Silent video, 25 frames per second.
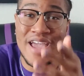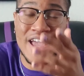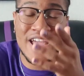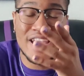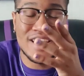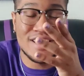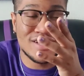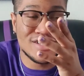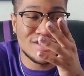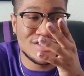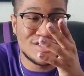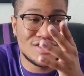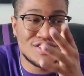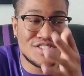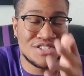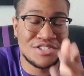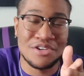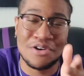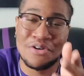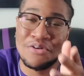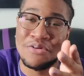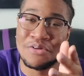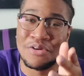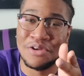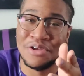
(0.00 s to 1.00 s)
It is
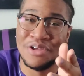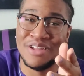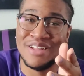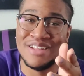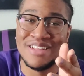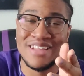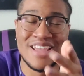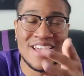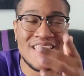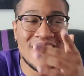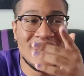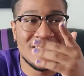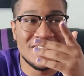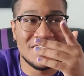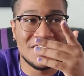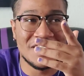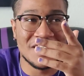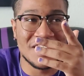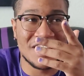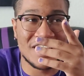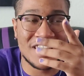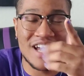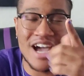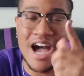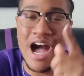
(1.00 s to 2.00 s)
so good.
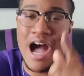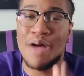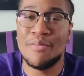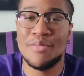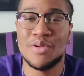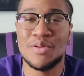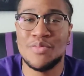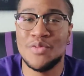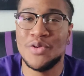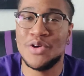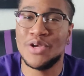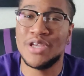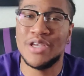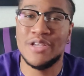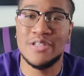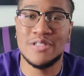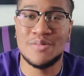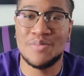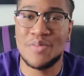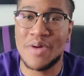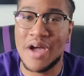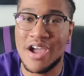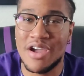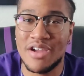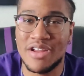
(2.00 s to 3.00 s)
The comic book
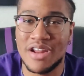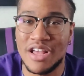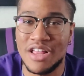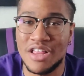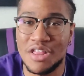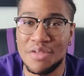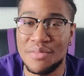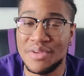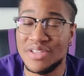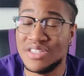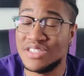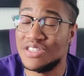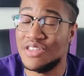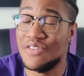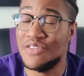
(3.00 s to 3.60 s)
inspired elements,